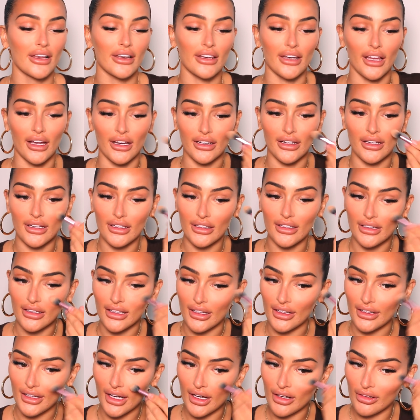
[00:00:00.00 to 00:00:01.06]
Like,
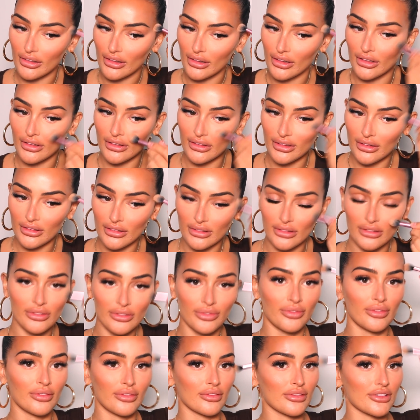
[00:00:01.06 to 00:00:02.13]
and now look,
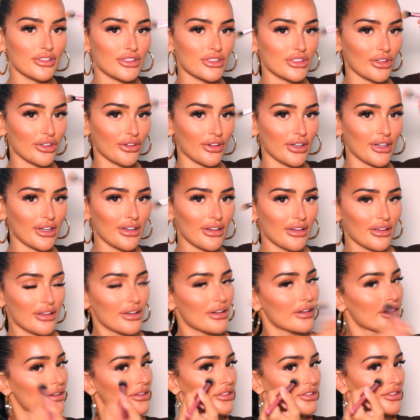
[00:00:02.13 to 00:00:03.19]
sorry,
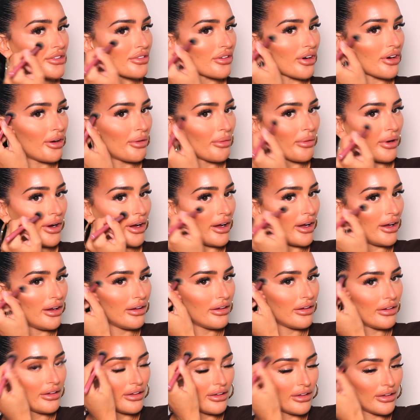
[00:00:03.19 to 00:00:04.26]
dry where?
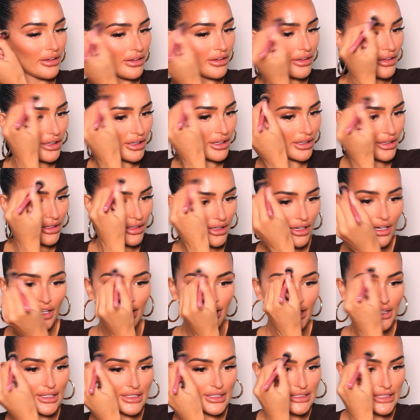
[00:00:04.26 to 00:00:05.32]
I
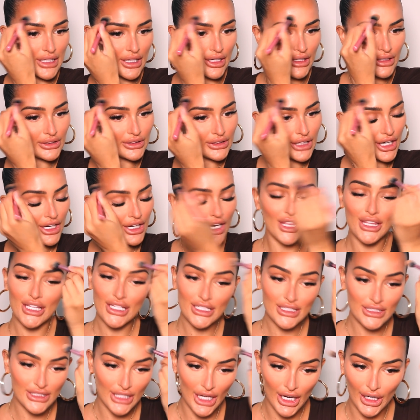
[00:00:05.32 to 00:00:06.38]
don't think so. I don't
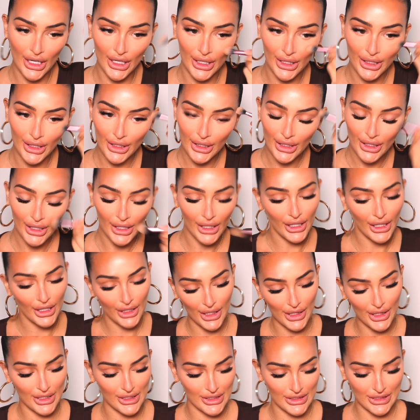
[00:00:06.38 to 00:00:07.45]
think so. I
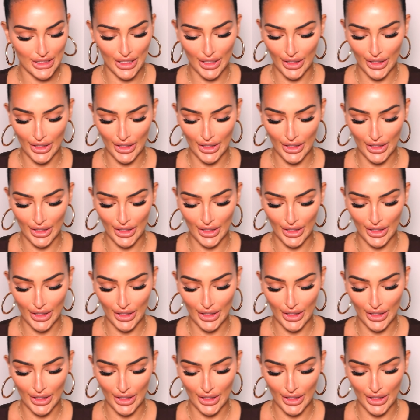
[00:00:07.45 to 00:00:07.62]
don't think so.